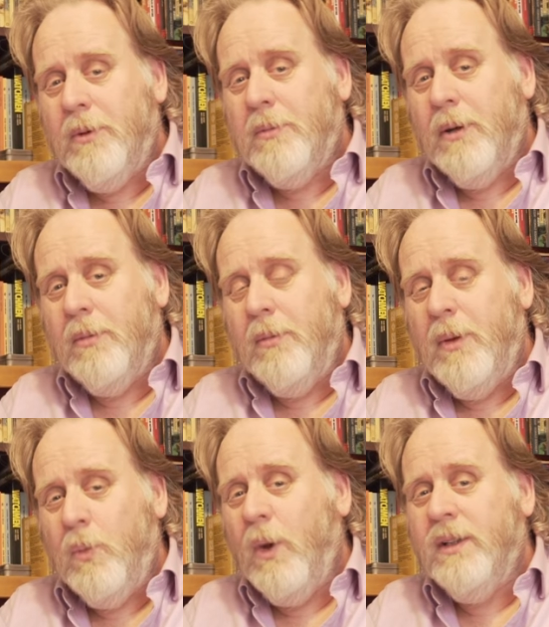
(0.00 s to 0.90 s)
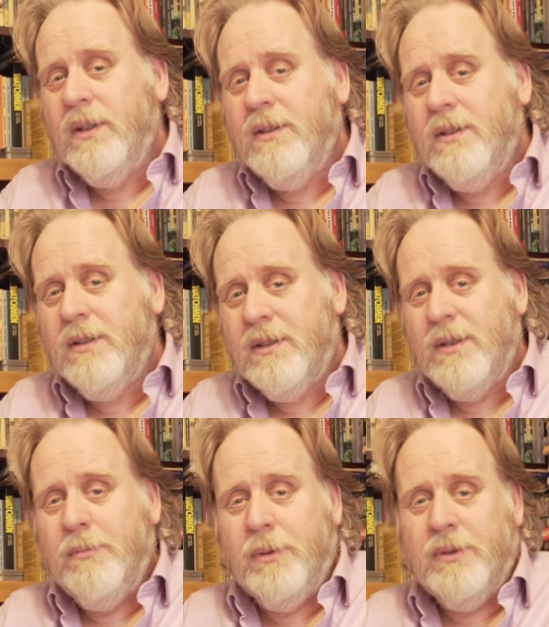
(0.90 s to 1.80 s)
your problem in one
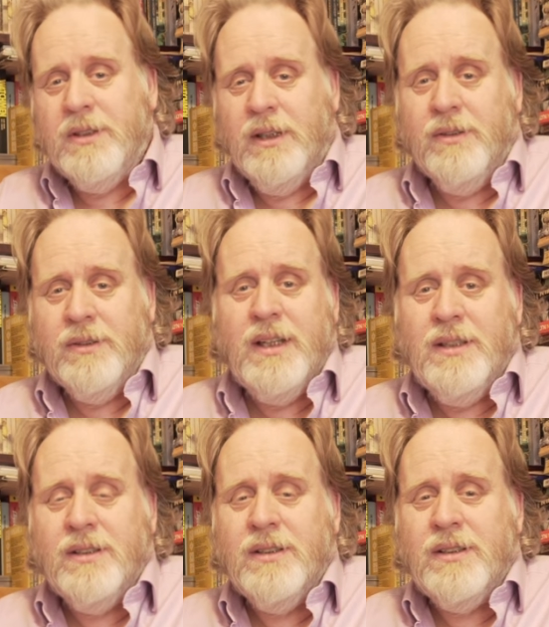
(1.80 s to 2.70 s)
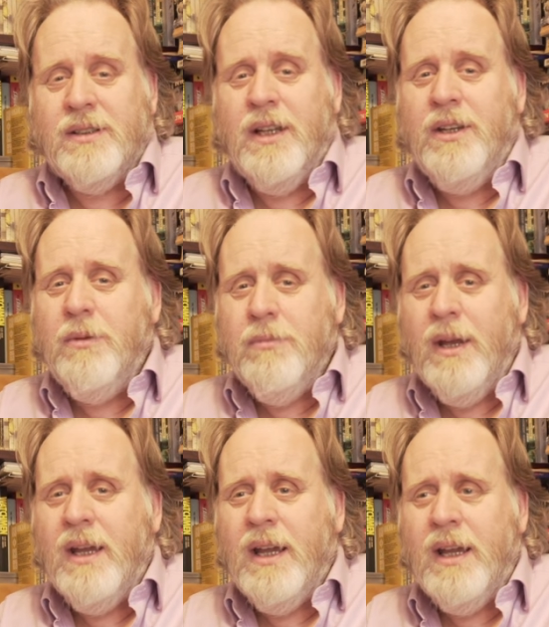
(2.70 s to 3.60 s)
simple single sentence, then you
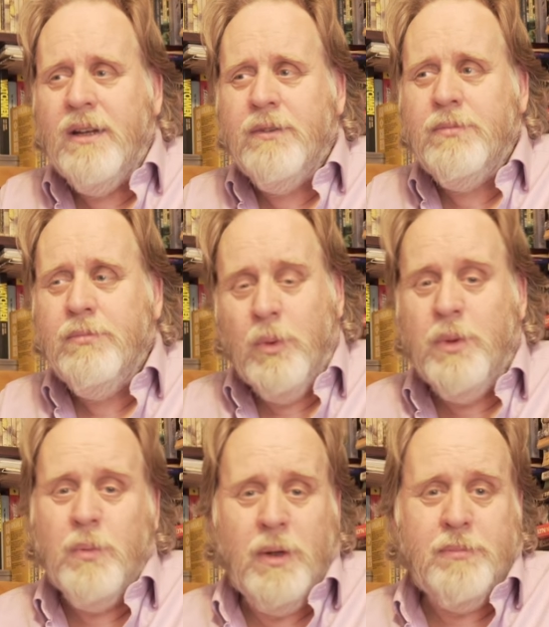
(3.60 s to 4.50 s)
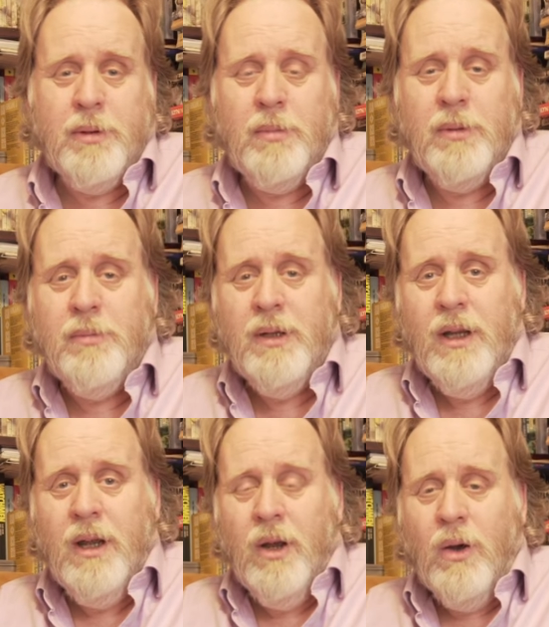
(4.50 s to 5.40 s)
may have more than one problem,
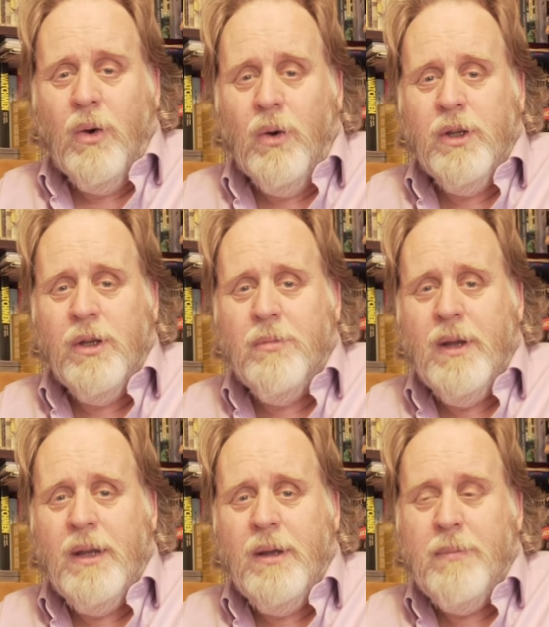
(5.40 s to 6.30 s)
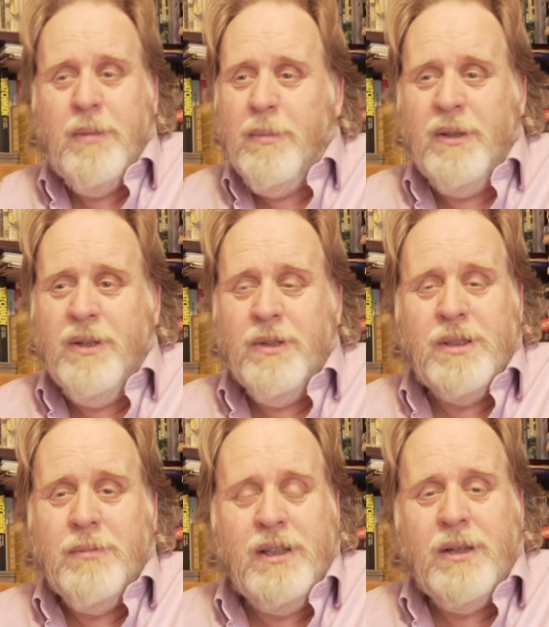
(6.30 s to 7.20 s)
or it may be that you
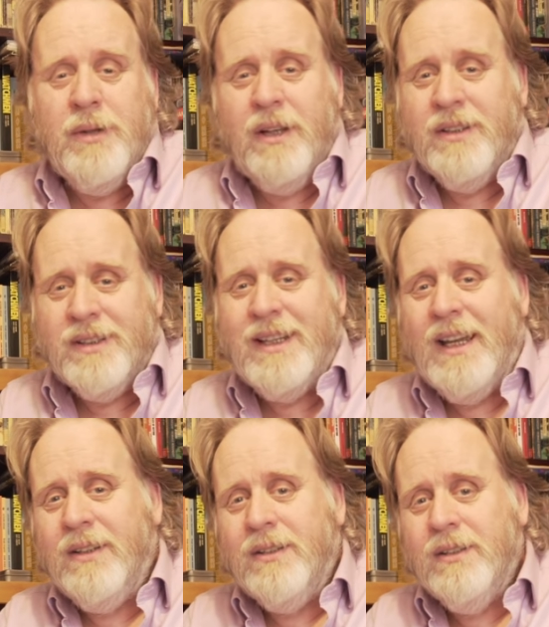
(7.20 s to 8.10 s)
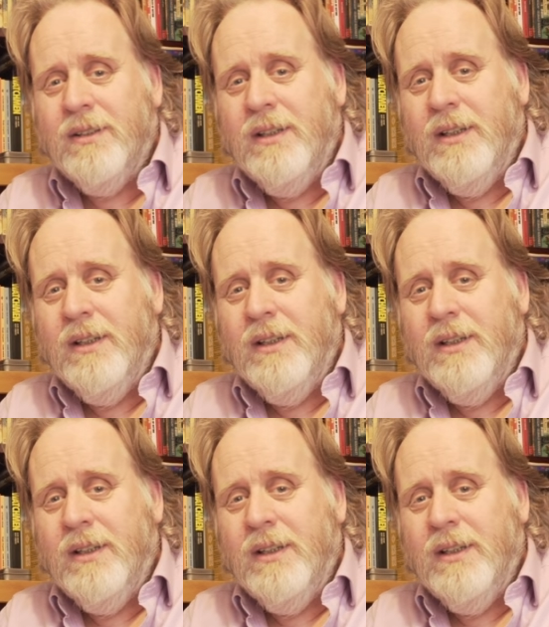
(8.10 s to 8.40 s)
simply don't understand